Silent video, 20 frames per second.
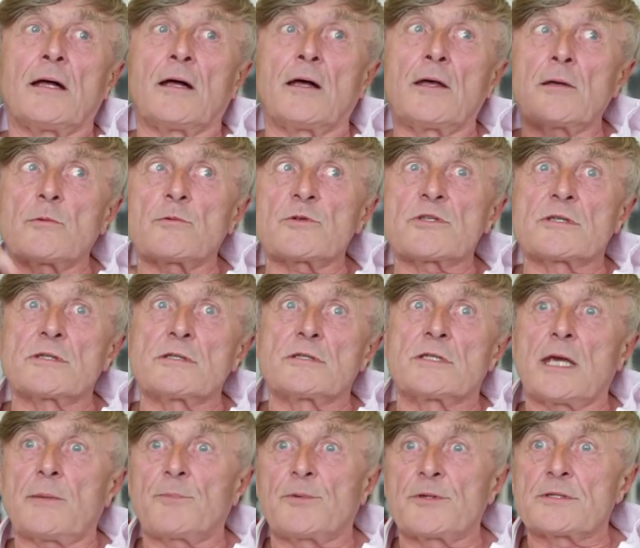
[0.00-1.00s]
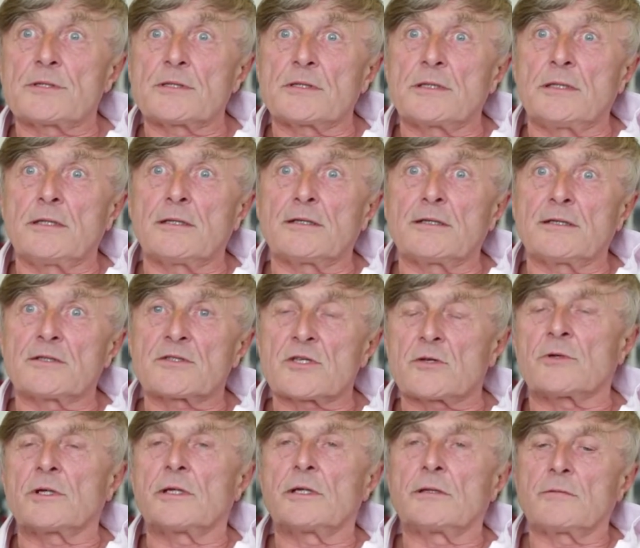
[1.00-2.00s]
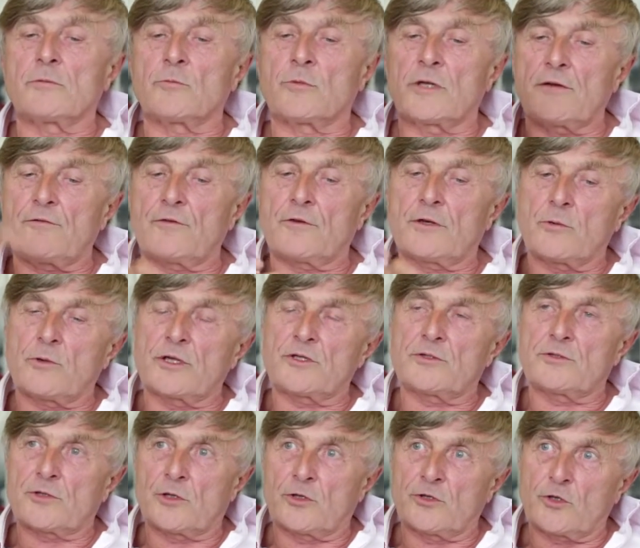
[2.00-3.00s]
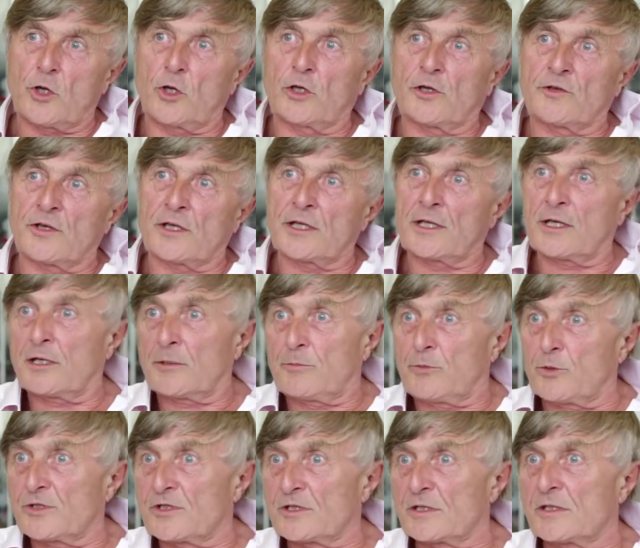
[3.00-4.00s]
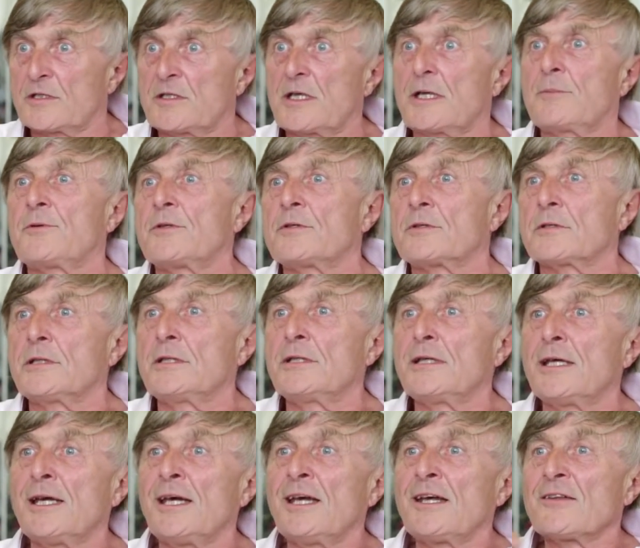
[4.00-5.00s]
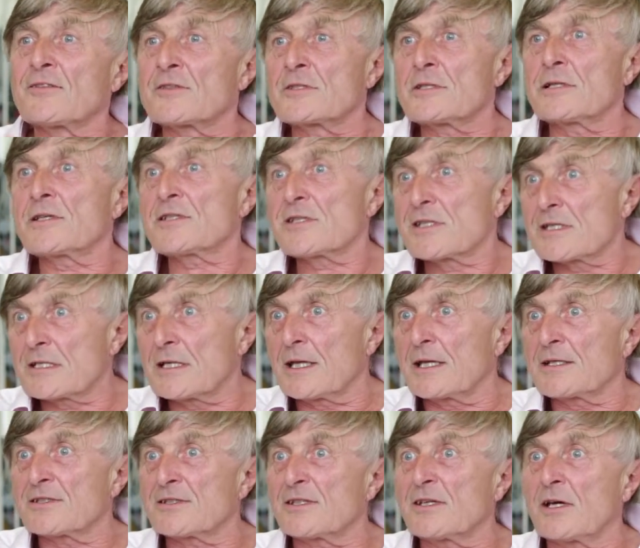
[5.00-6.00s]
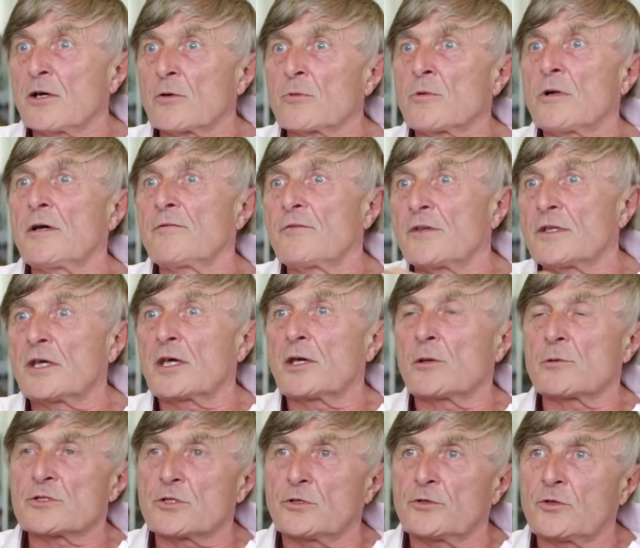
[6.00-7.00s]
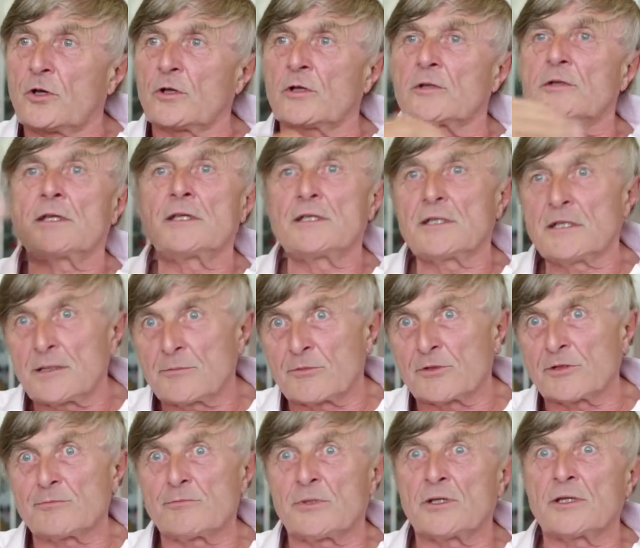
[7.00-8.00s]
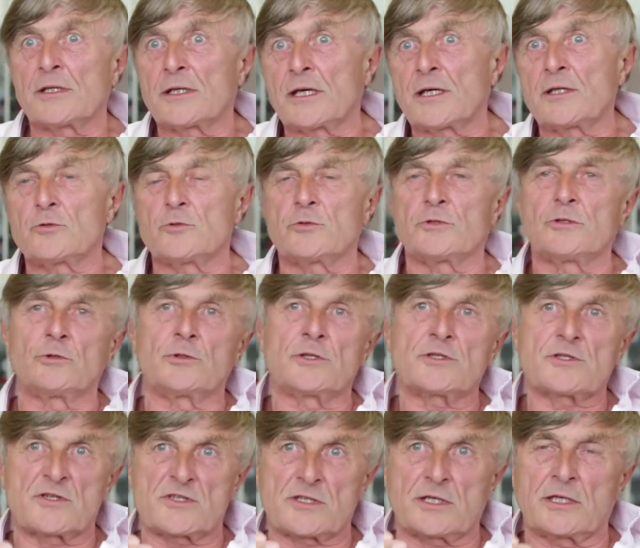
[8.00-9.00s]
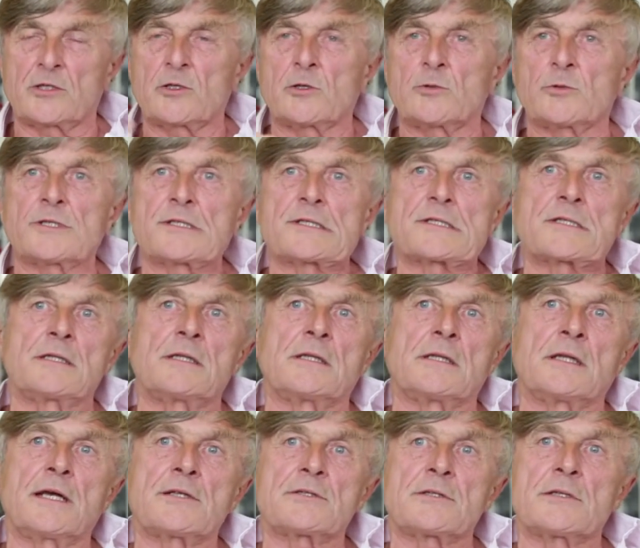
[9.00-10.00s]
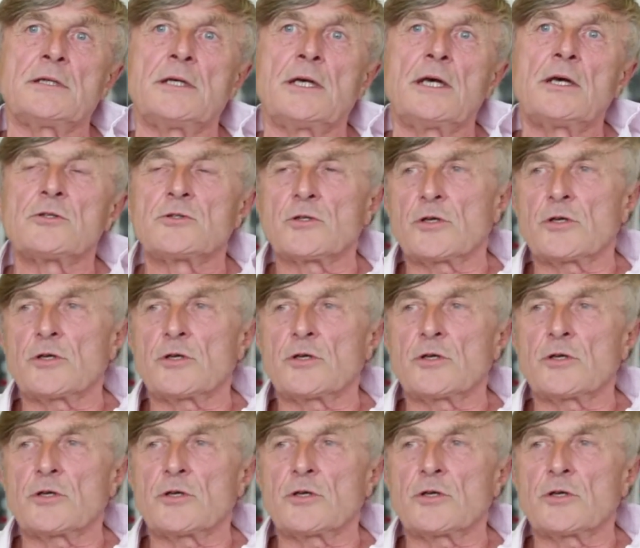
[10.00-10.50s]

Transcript: I was the deputy, whenever I went on holiday, I appointed a deputy. The solicitor's letter arrived the day I was on holiday, deliberate by the Acorn lawyers because they knew I wouldn't see the letter.